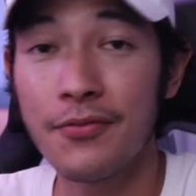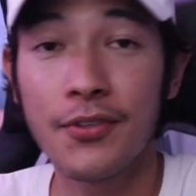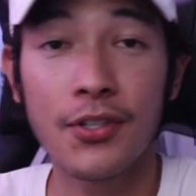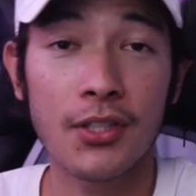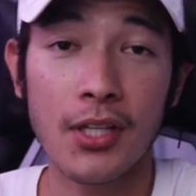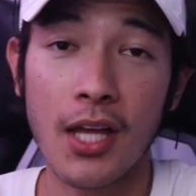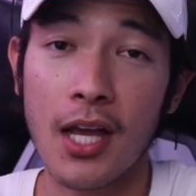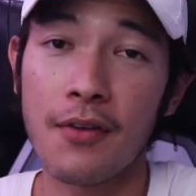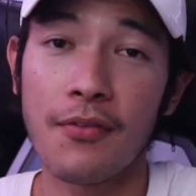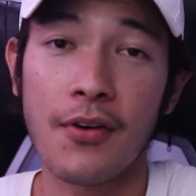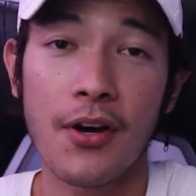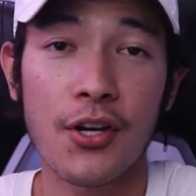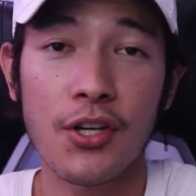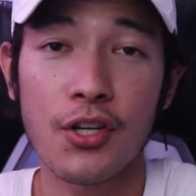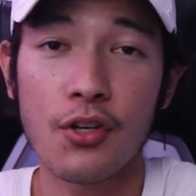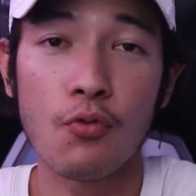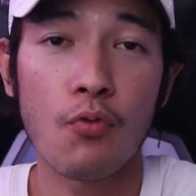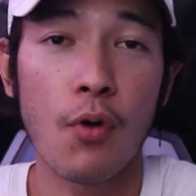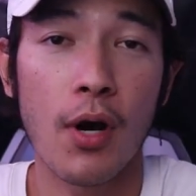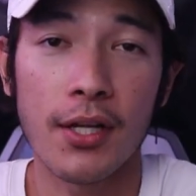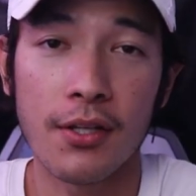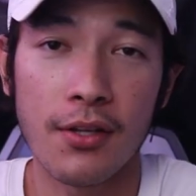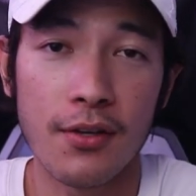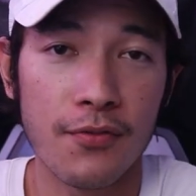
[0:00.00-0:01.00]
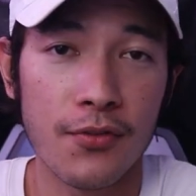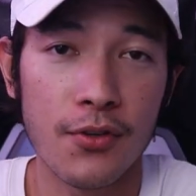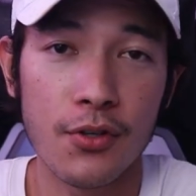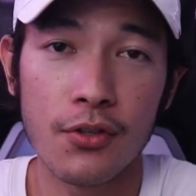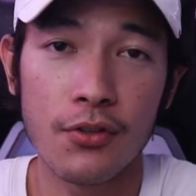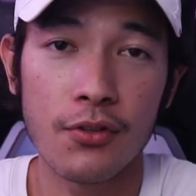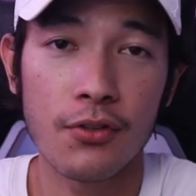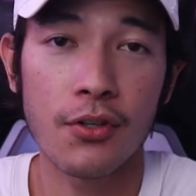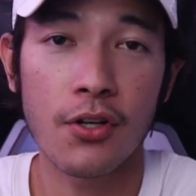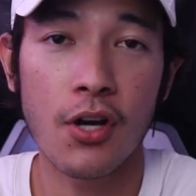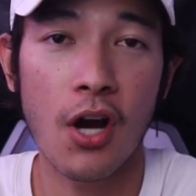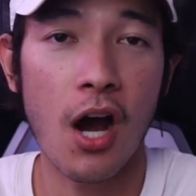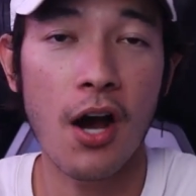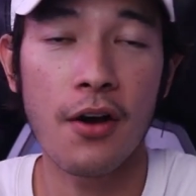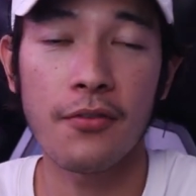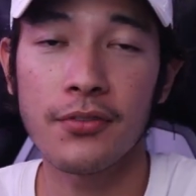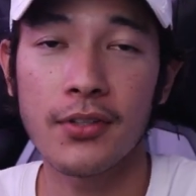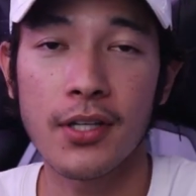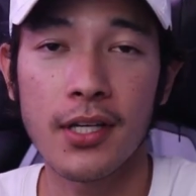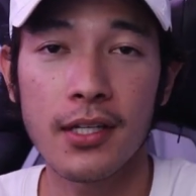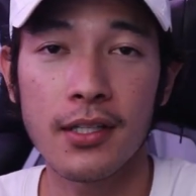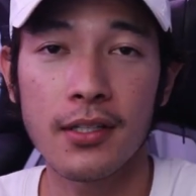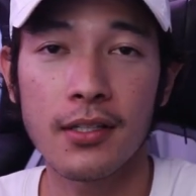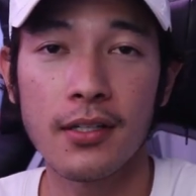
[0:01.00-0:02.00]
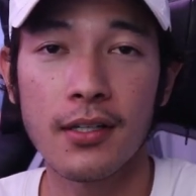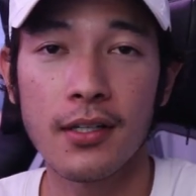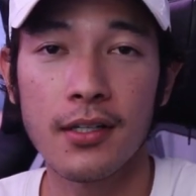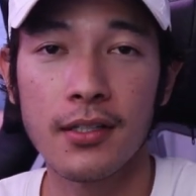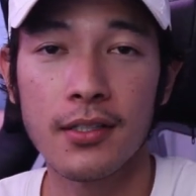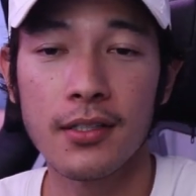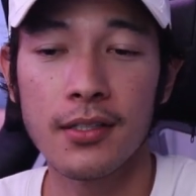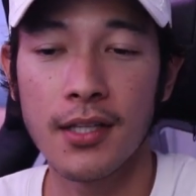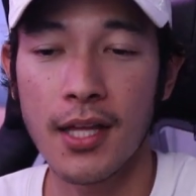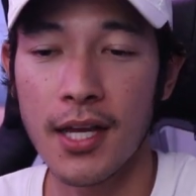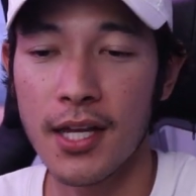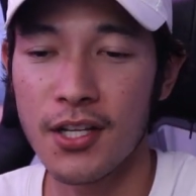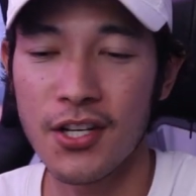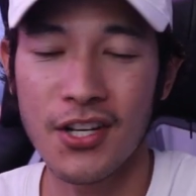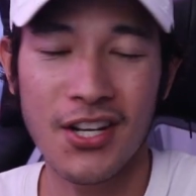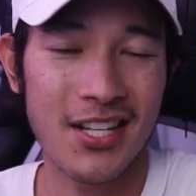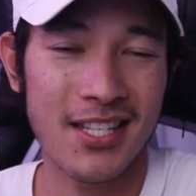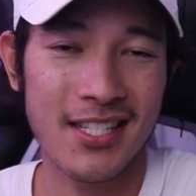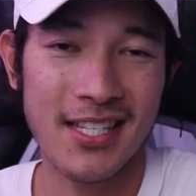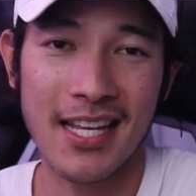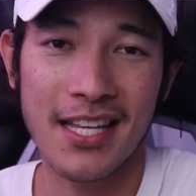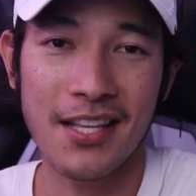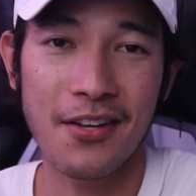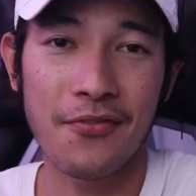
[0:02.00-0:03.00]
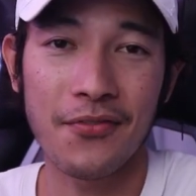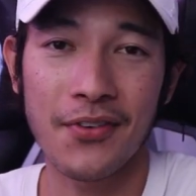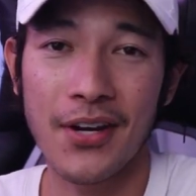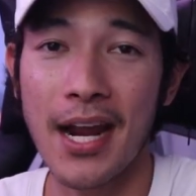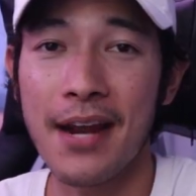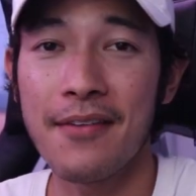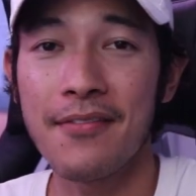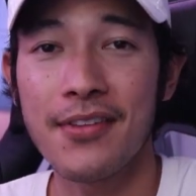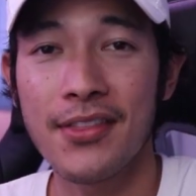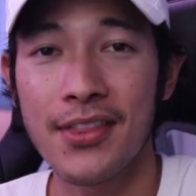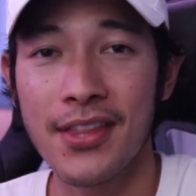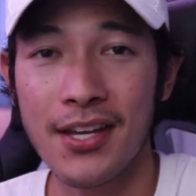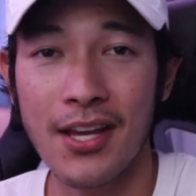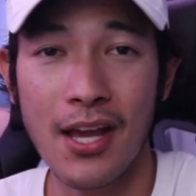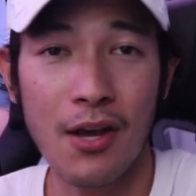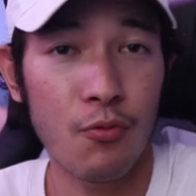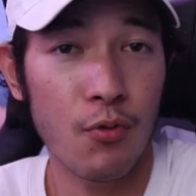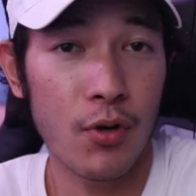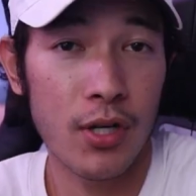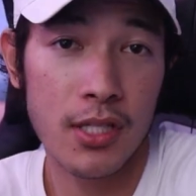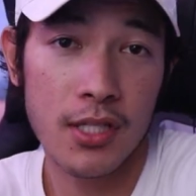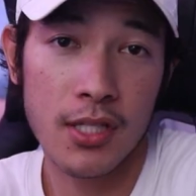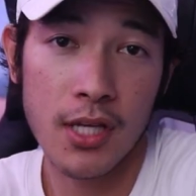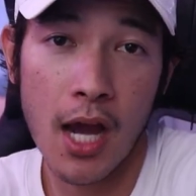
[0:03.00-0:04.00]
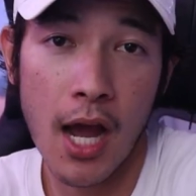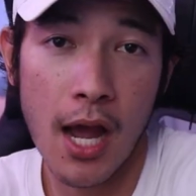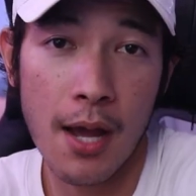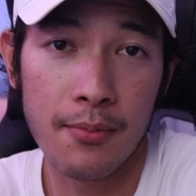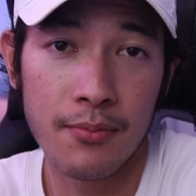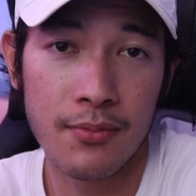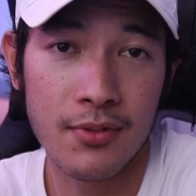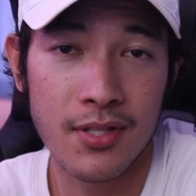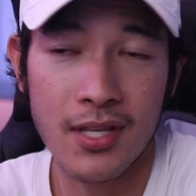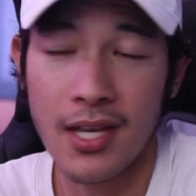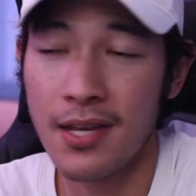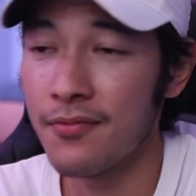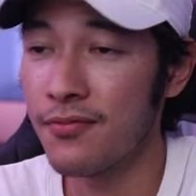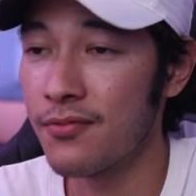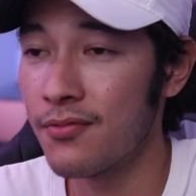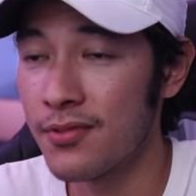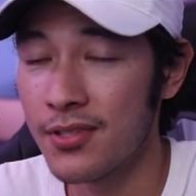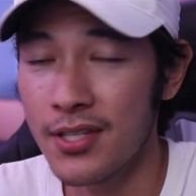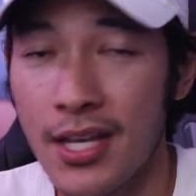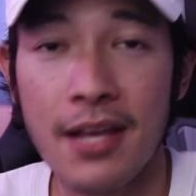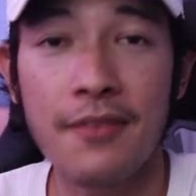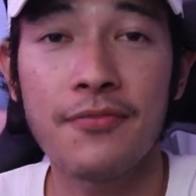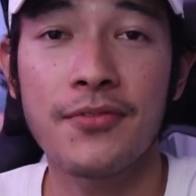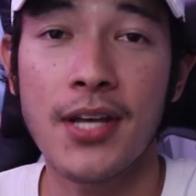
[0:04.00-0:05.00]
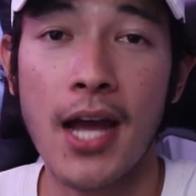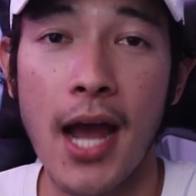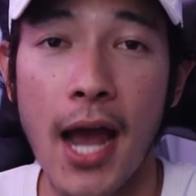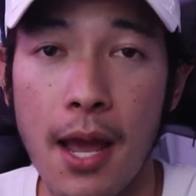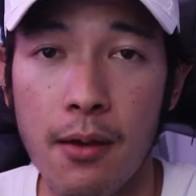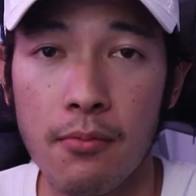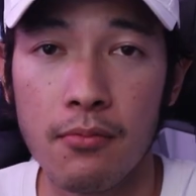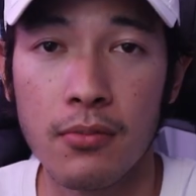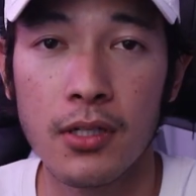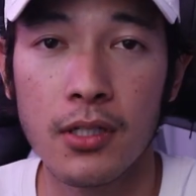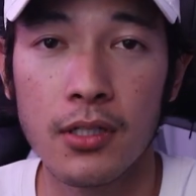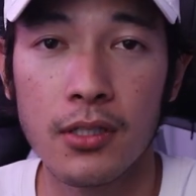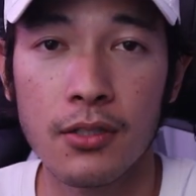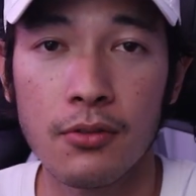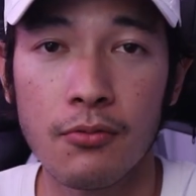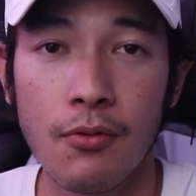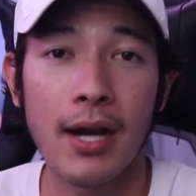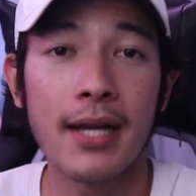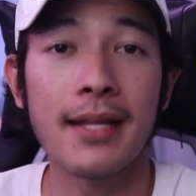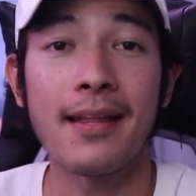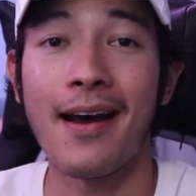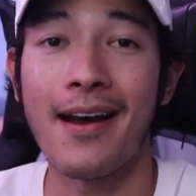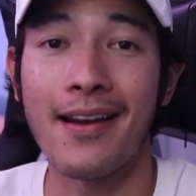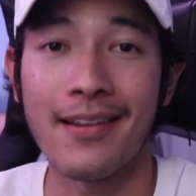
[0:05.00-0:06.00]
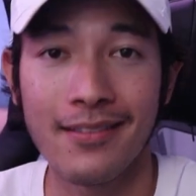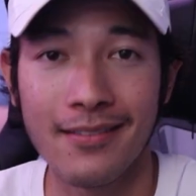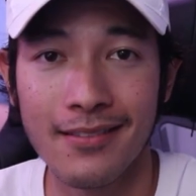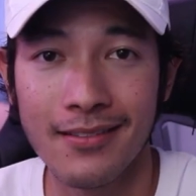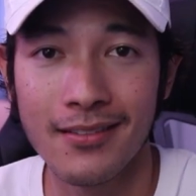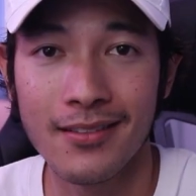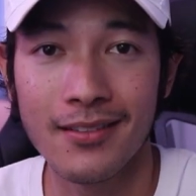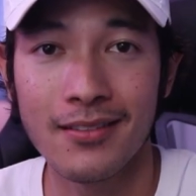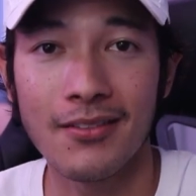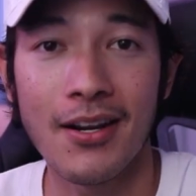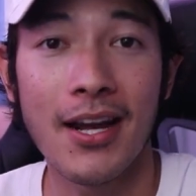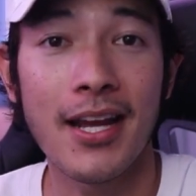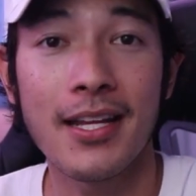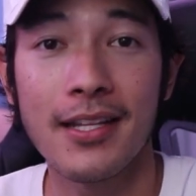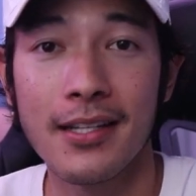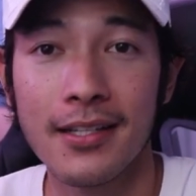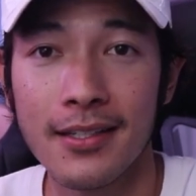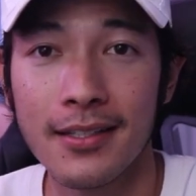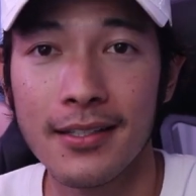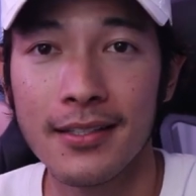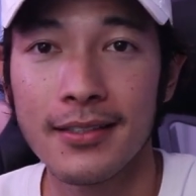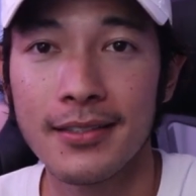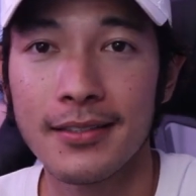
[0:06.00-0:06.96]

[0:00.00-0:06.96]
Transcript: live your life how you want. If you are confident, then you could send over everything at one time. Save, save time, why not, right?